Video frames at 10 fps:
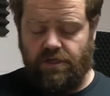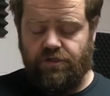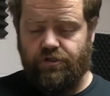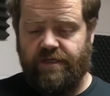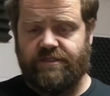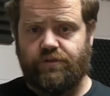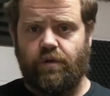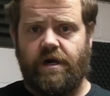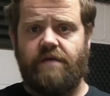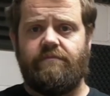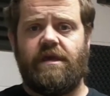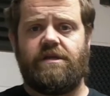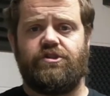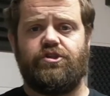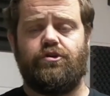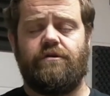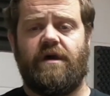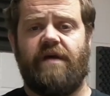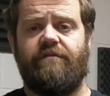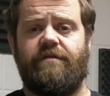So this is why making sure
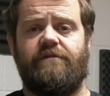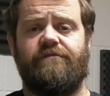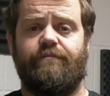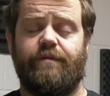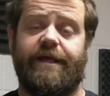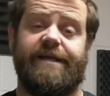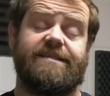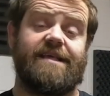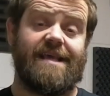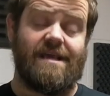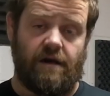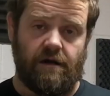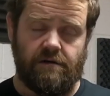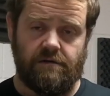that everything is in place here